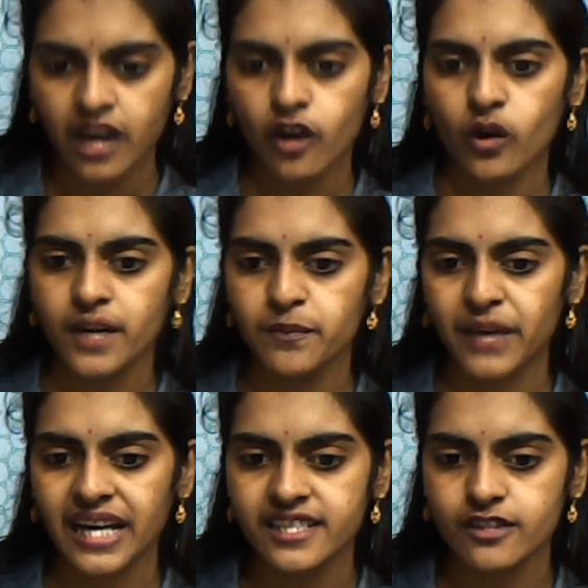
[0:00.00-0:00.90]
Okay,
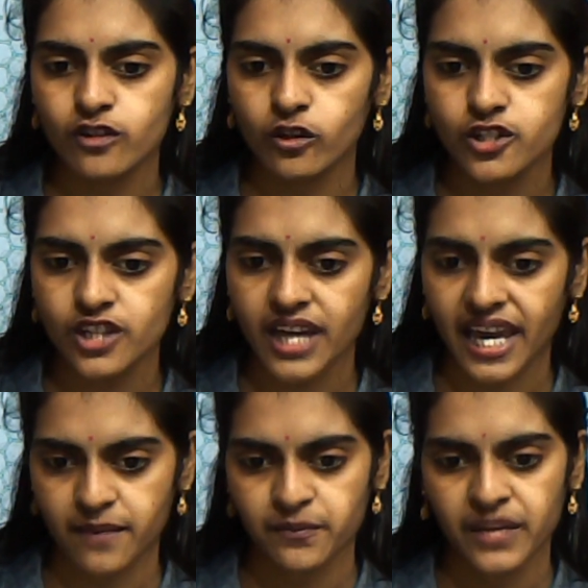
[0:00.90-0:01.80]
base is also
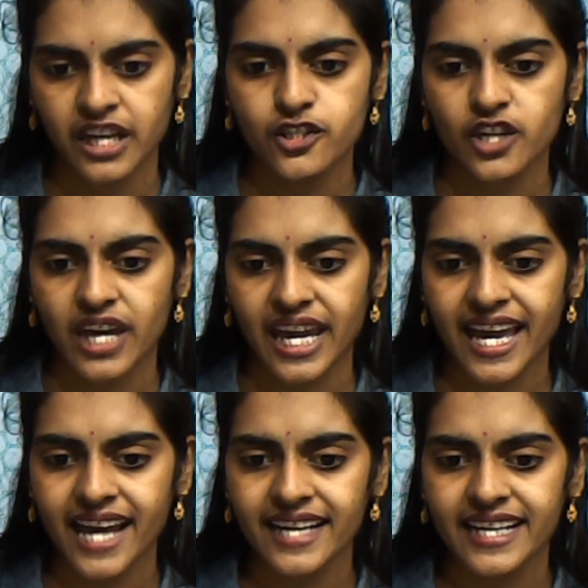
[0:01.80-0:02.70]
A. So A
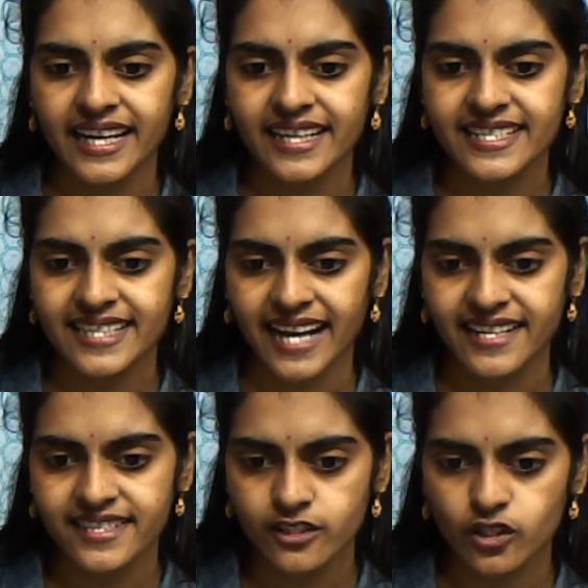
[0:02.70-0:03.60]
and A gets
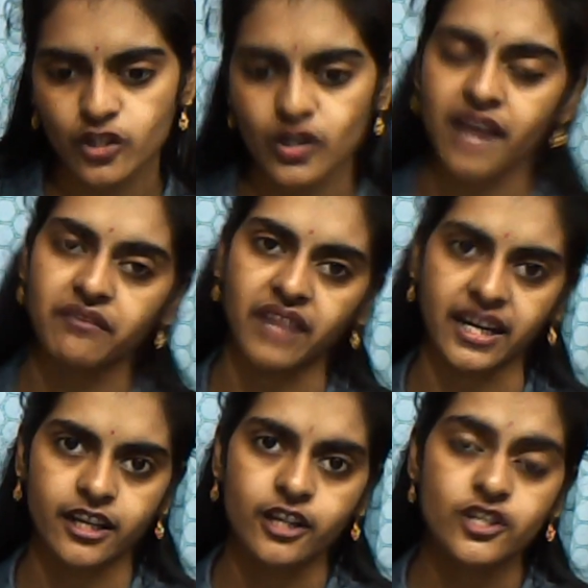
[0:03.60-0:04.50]
cancelled. So you have 1.
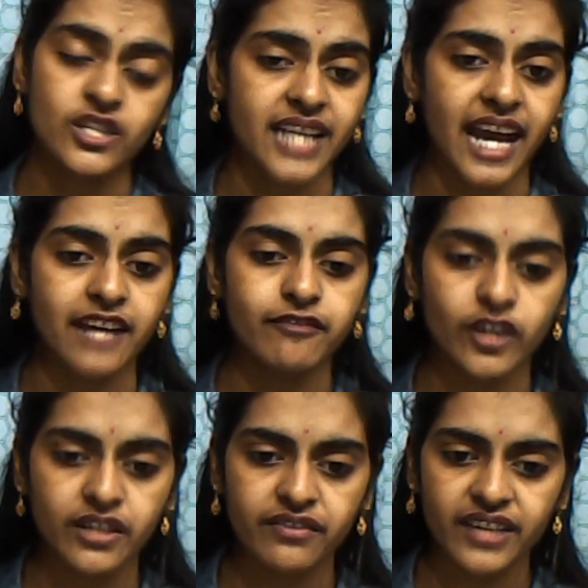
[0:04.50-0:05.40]
So tan
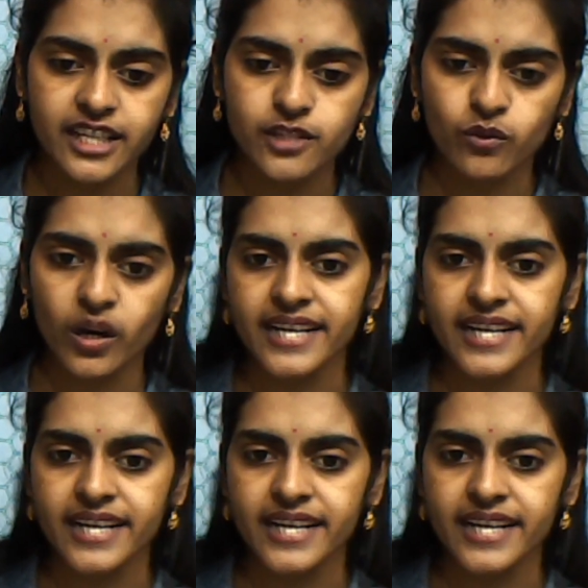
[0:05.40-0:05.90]
45 is what?